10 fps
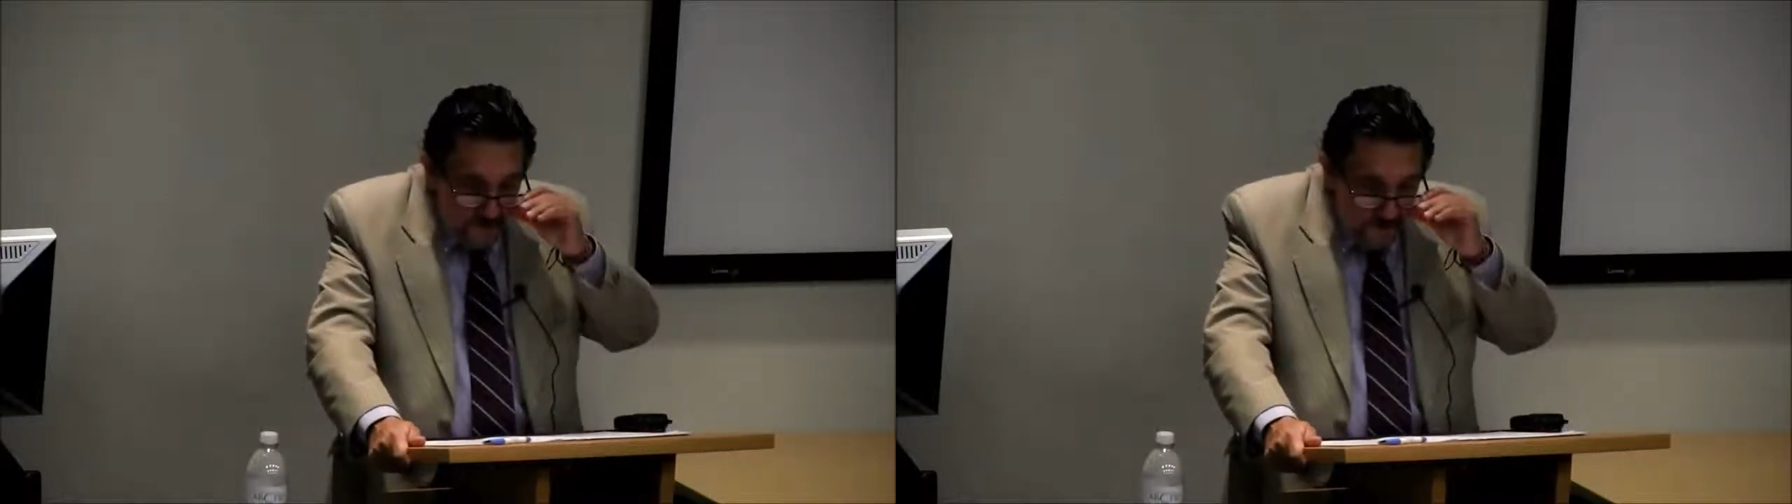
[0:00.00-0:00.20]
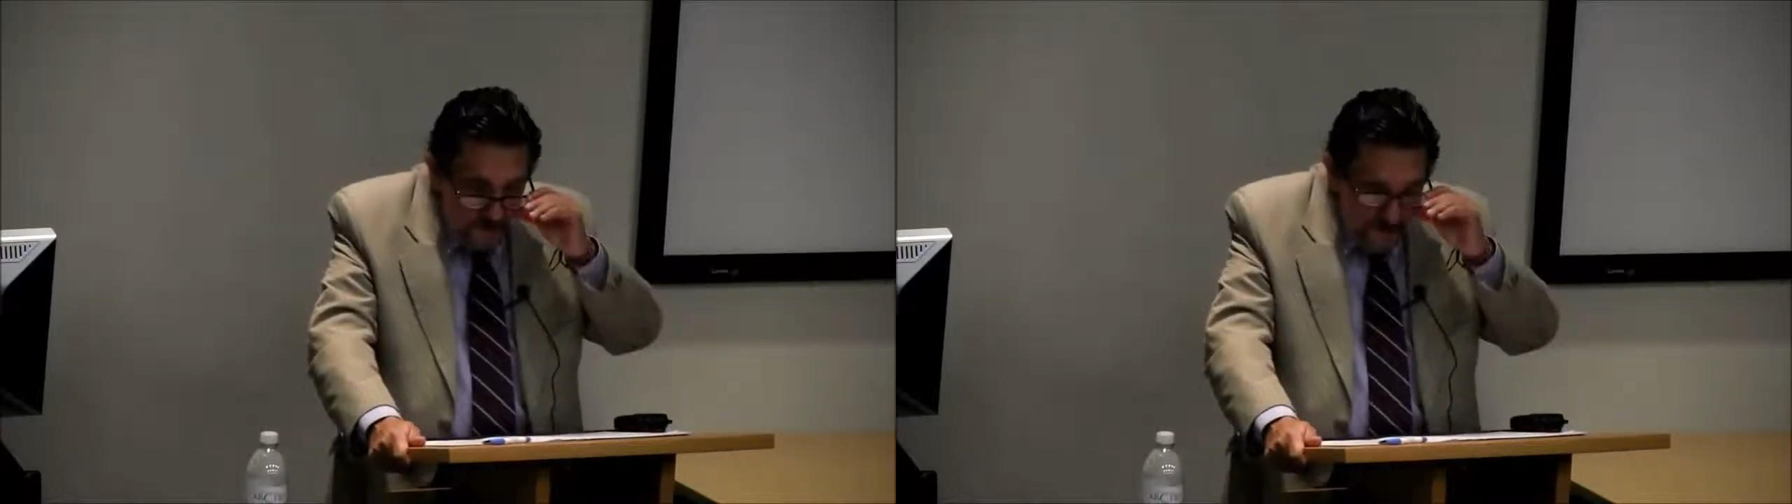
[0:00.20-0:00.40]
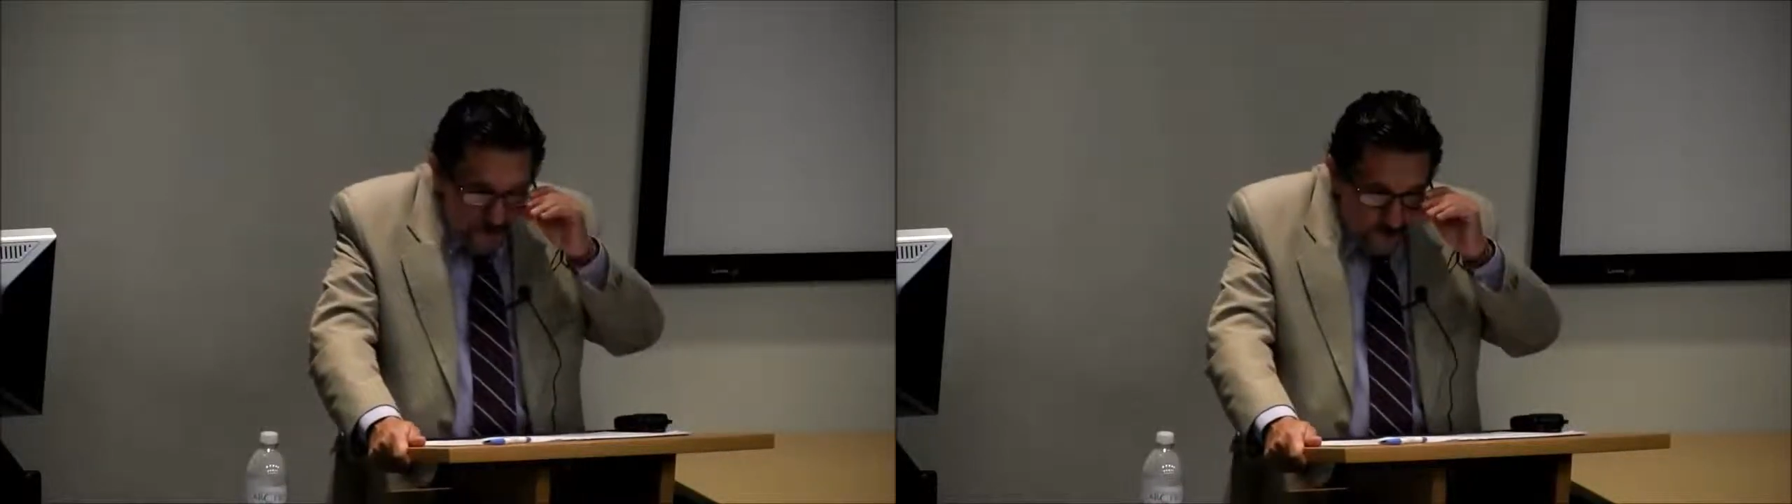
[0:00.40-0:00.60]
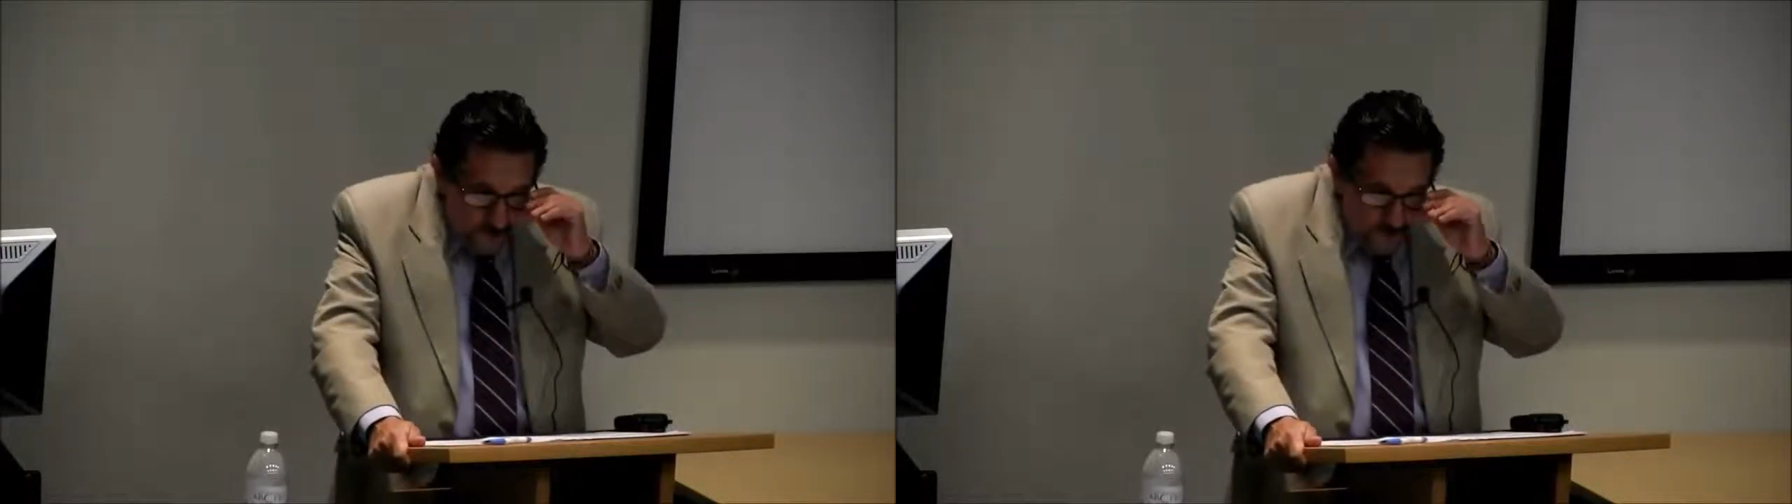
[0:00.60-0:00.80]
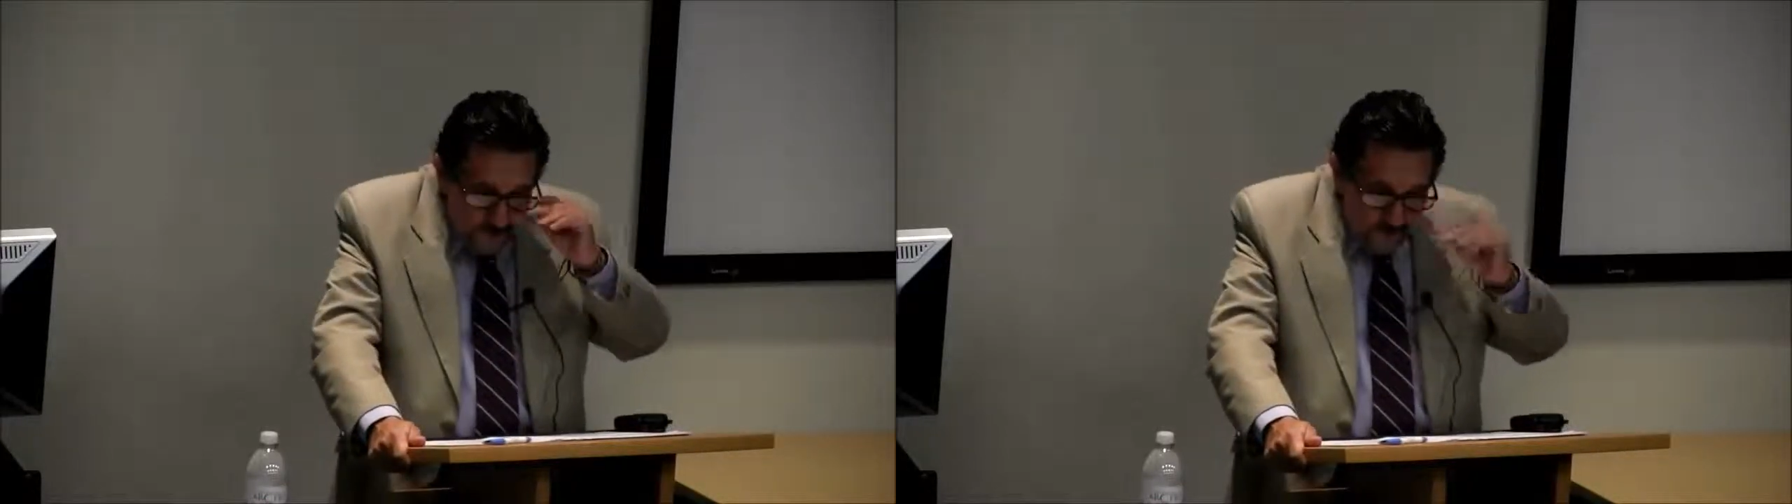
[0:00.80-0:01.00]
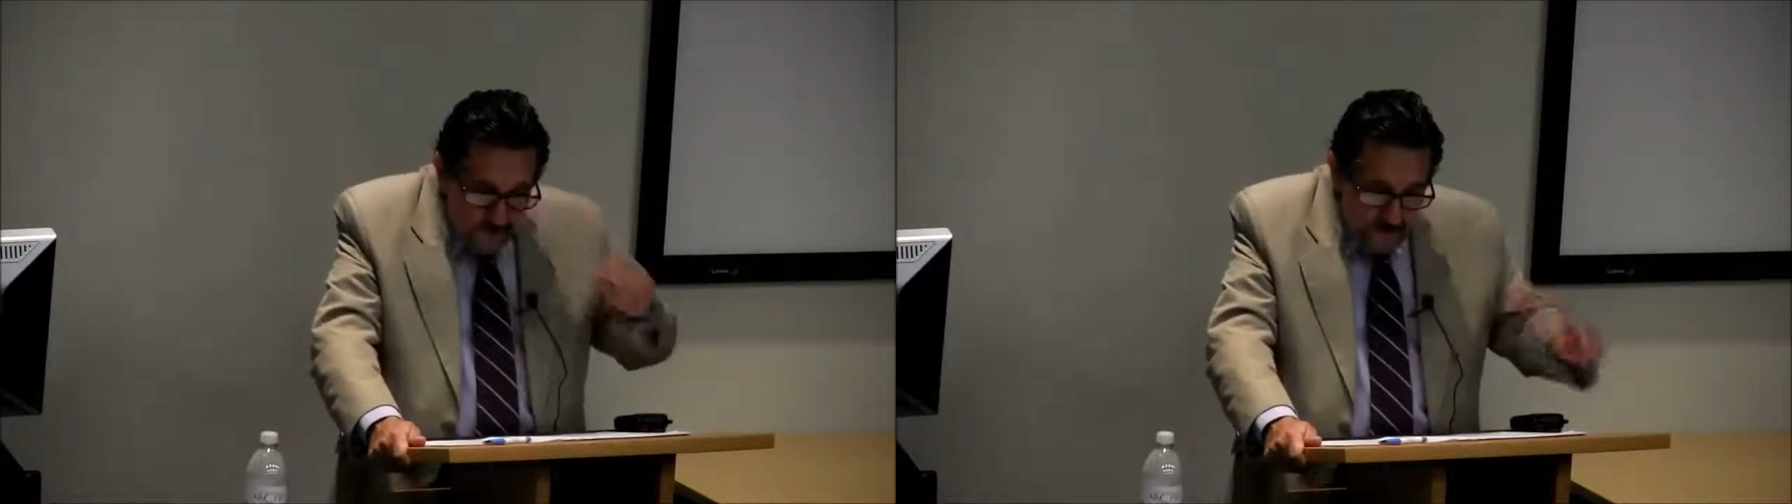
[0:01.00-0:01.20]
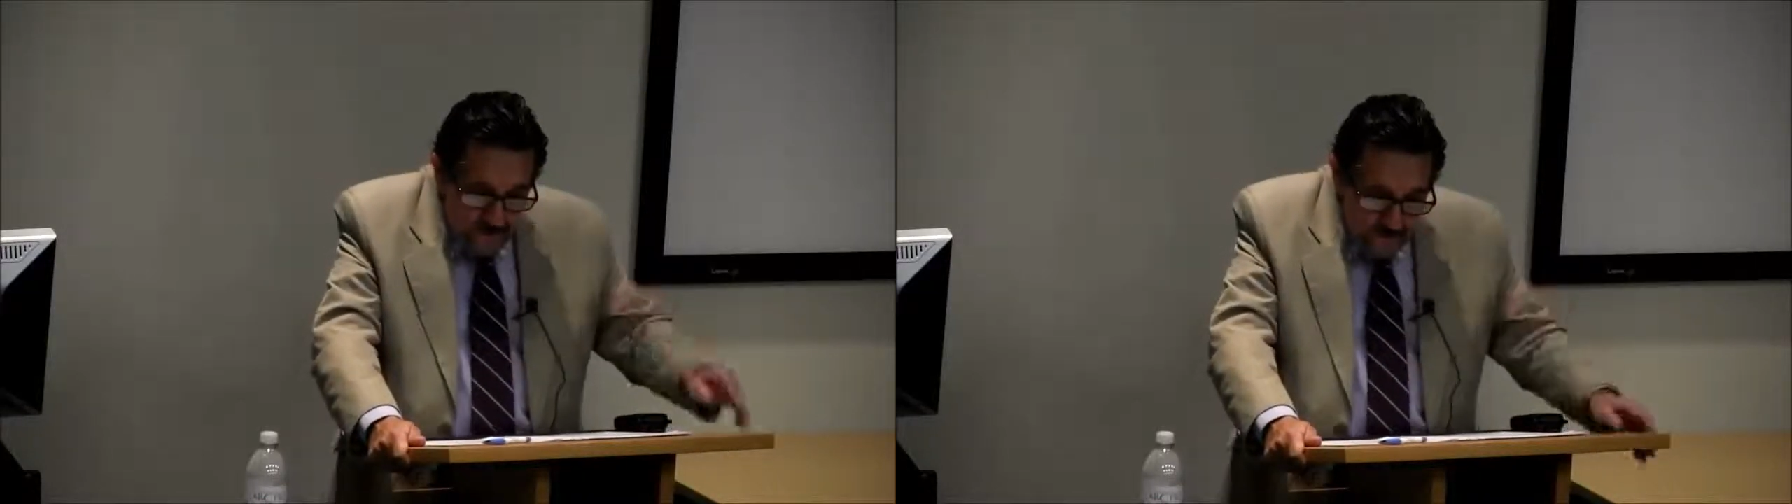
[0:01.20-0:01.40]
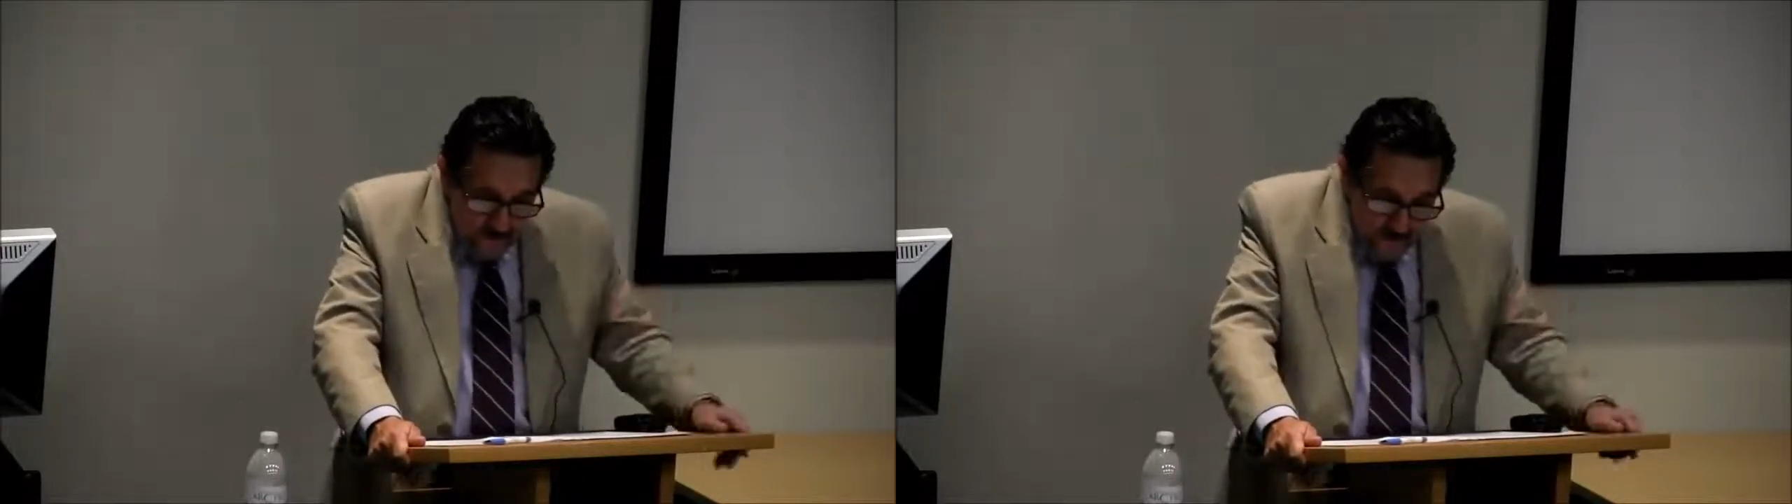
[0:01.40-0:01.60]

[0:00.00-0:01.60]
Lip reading: what we observe then is that